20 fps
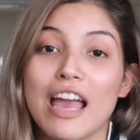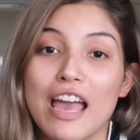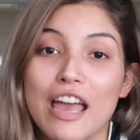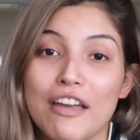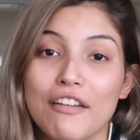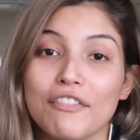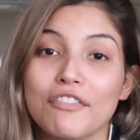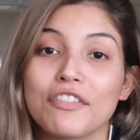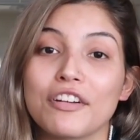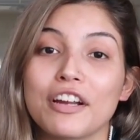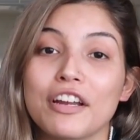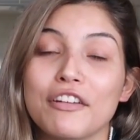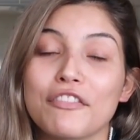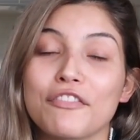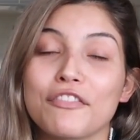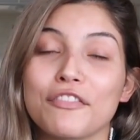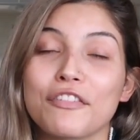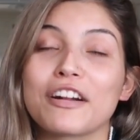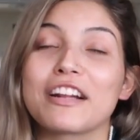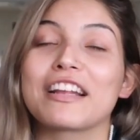Every
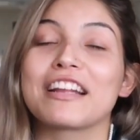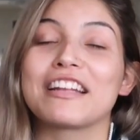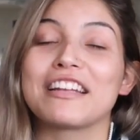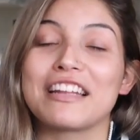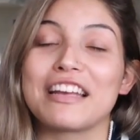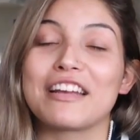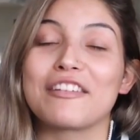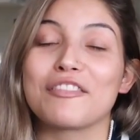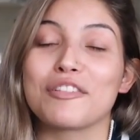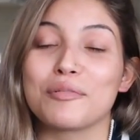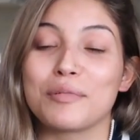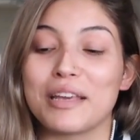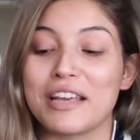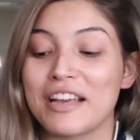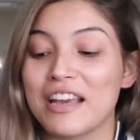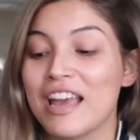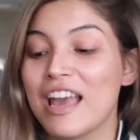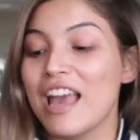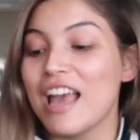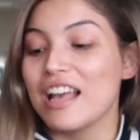freaking day of the week.
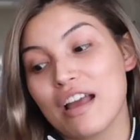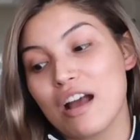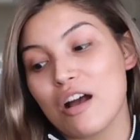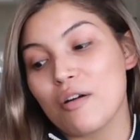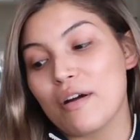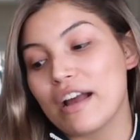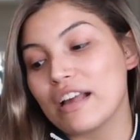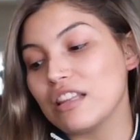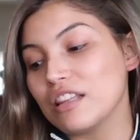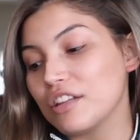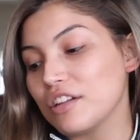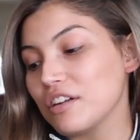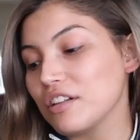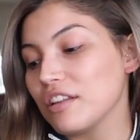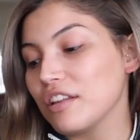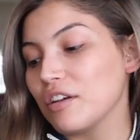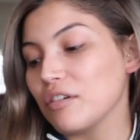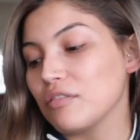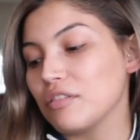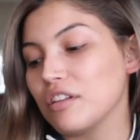Now I
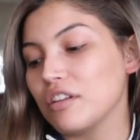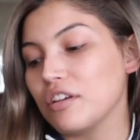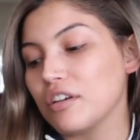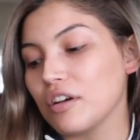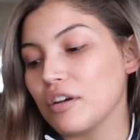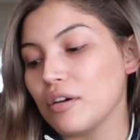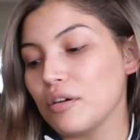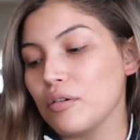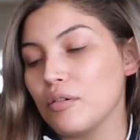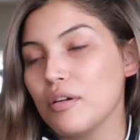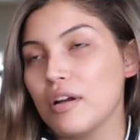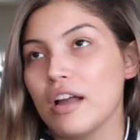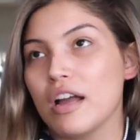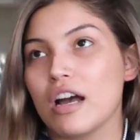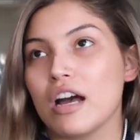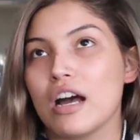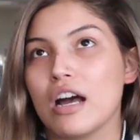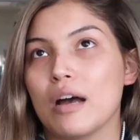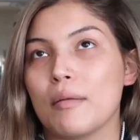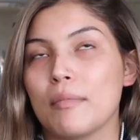literally only go
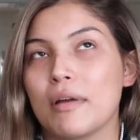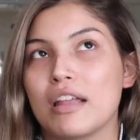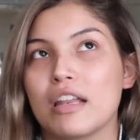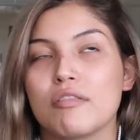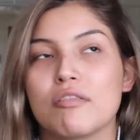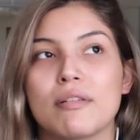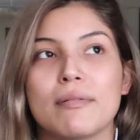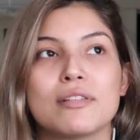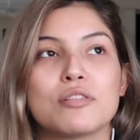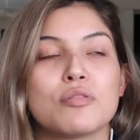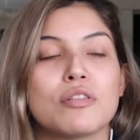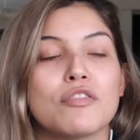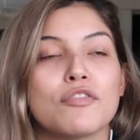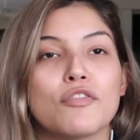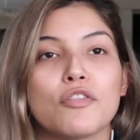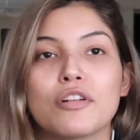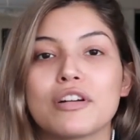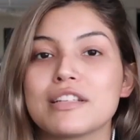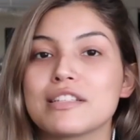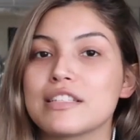um, anywhere between
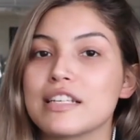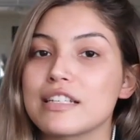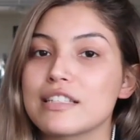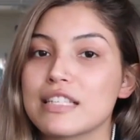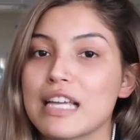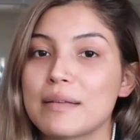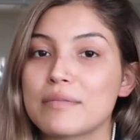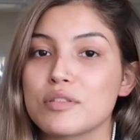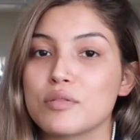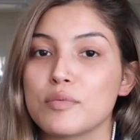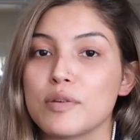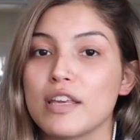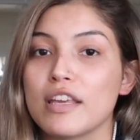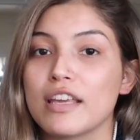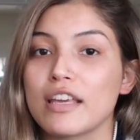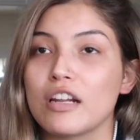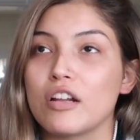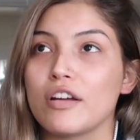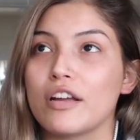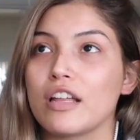four to six times a
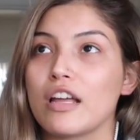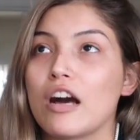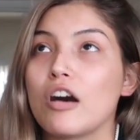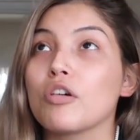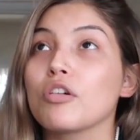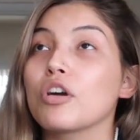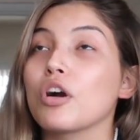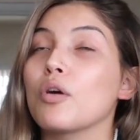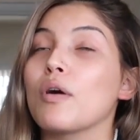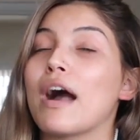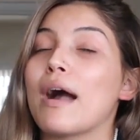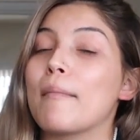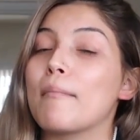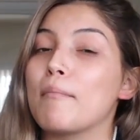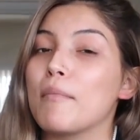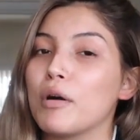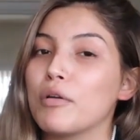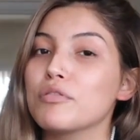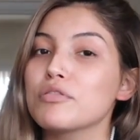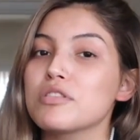week and I'll, I'll go
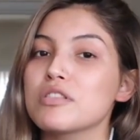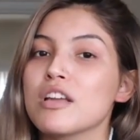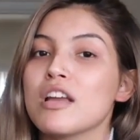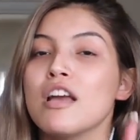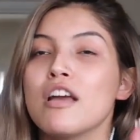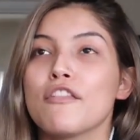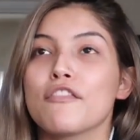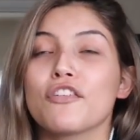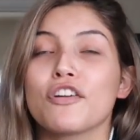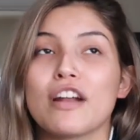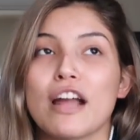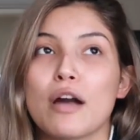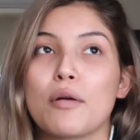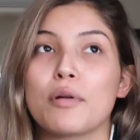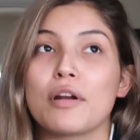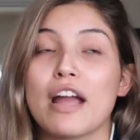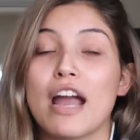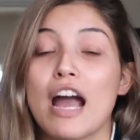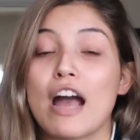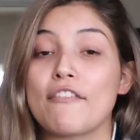at most for an
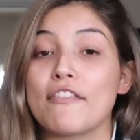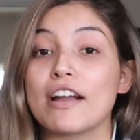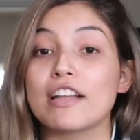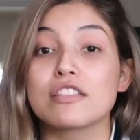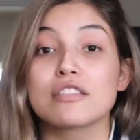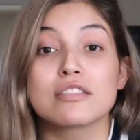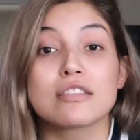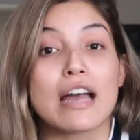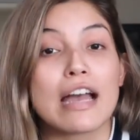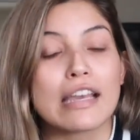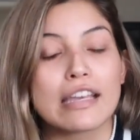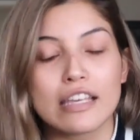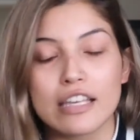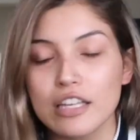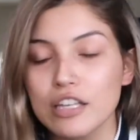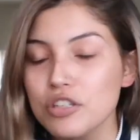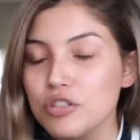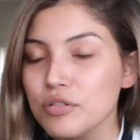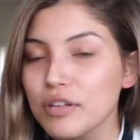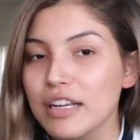hour and a half. I, I
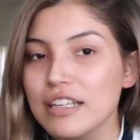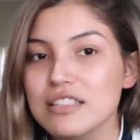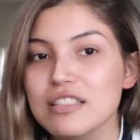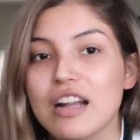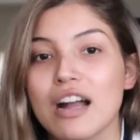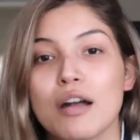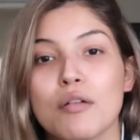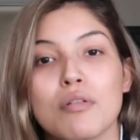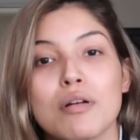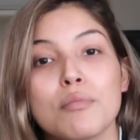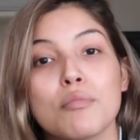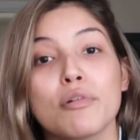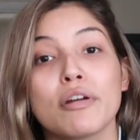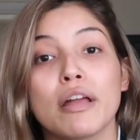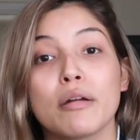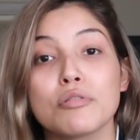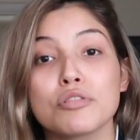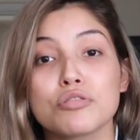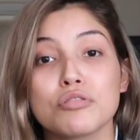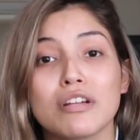kid you guys not, at one
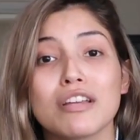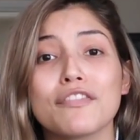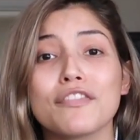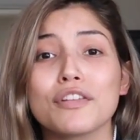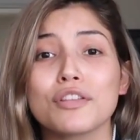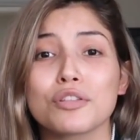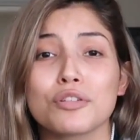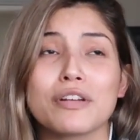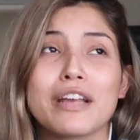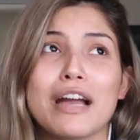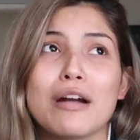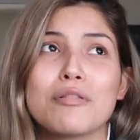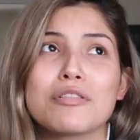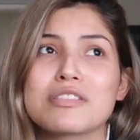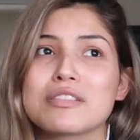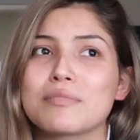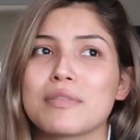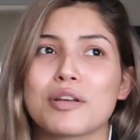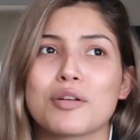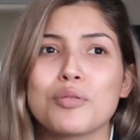point I was going for three
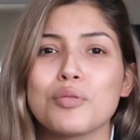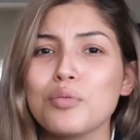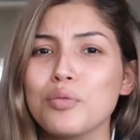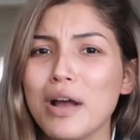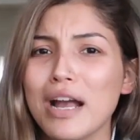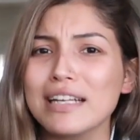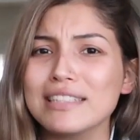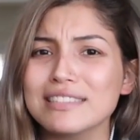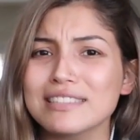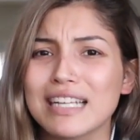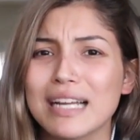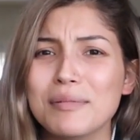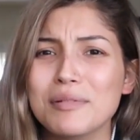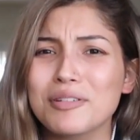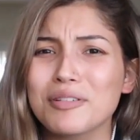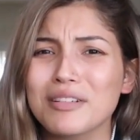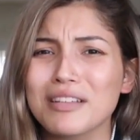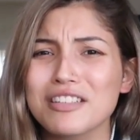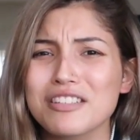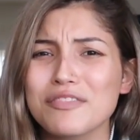hours. I'm like, who has time
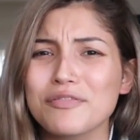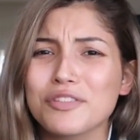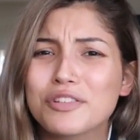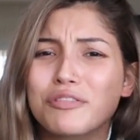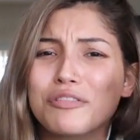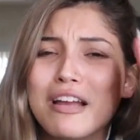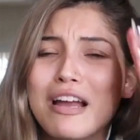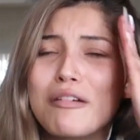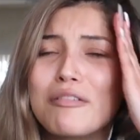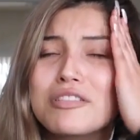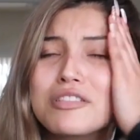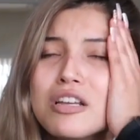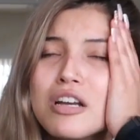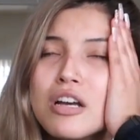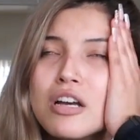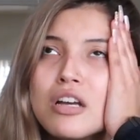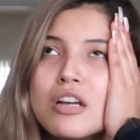to go to the gym for three hours?